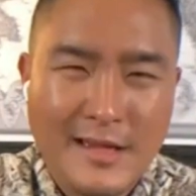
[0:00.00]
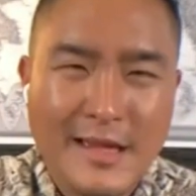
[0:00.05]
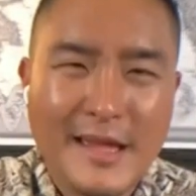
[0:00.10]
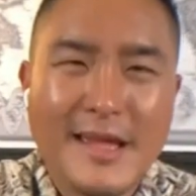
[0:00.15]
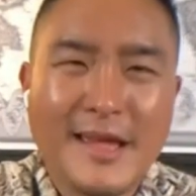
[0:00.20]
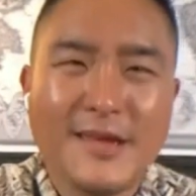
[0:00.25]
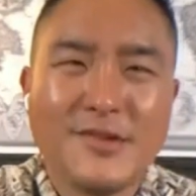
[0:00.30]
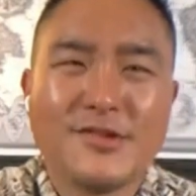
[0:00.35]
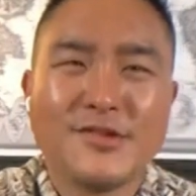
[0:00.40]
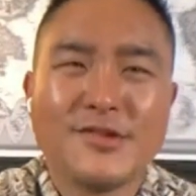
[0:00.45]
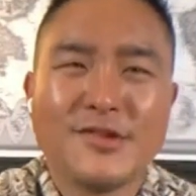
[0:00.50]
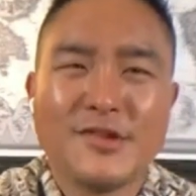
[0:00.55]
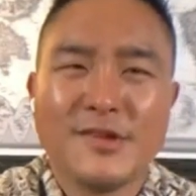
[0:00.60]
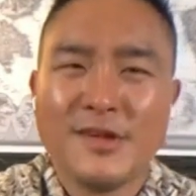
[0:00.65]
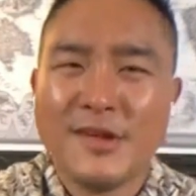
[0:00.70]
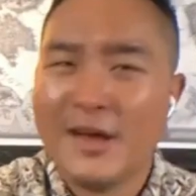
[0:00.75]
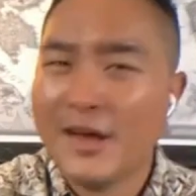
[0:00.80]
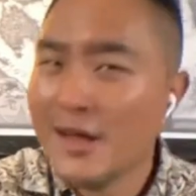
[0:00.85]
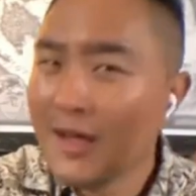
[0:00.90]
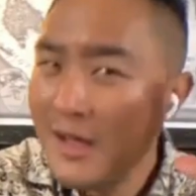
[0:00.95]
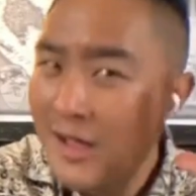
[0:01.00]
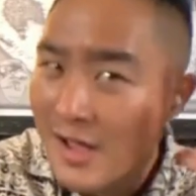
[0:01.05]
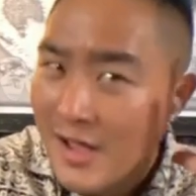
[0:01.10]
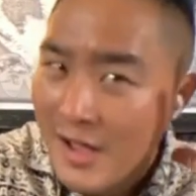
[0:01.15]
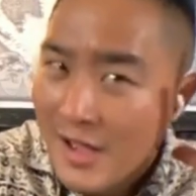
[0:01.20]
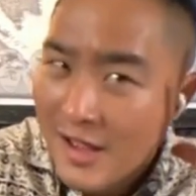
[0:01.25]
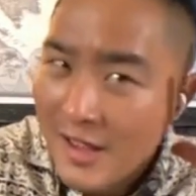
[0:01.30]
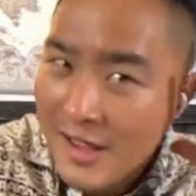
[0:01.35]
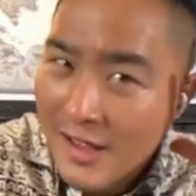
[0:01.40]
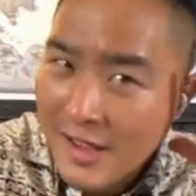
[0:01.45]
is
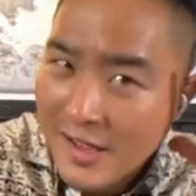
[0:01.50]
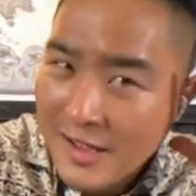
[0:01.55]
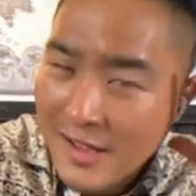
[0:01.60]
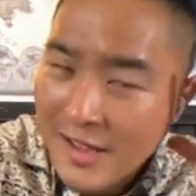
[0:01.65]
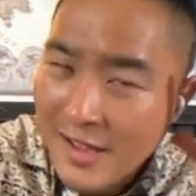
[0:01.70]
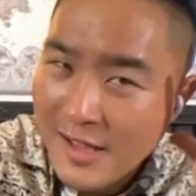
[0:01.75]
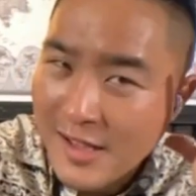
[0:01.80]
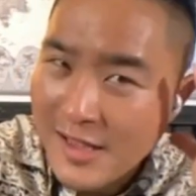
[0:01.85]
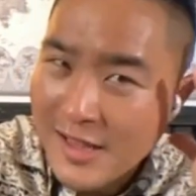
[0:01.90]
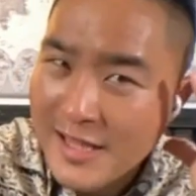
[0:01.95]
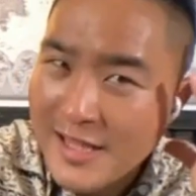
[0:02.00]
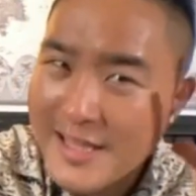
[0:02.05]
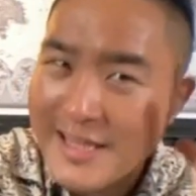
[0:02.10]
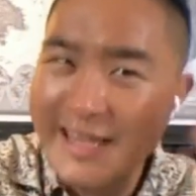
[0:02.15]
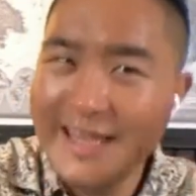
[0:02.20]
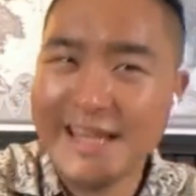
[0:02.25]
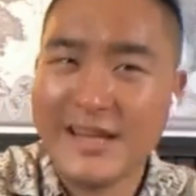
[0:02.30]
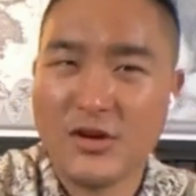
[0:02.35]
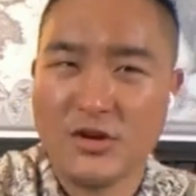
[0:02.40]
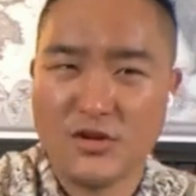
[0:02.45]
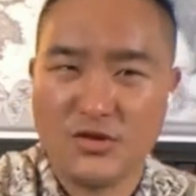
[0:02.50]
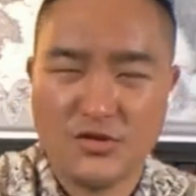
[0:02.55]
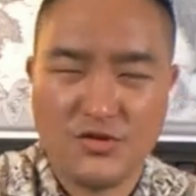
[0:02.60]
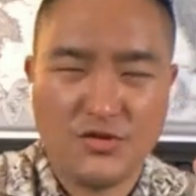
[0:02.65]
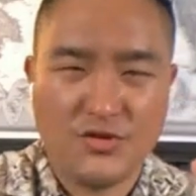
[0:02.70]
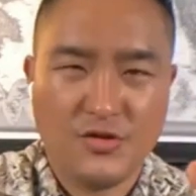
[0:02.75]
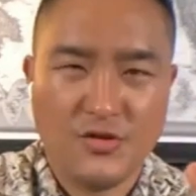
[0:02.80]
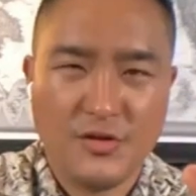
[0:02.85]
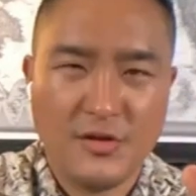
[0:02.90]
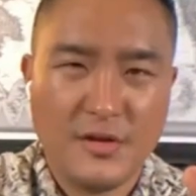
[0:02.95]
clean
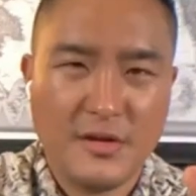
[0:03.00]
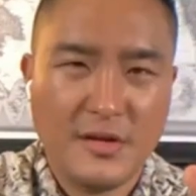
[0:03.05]
ears.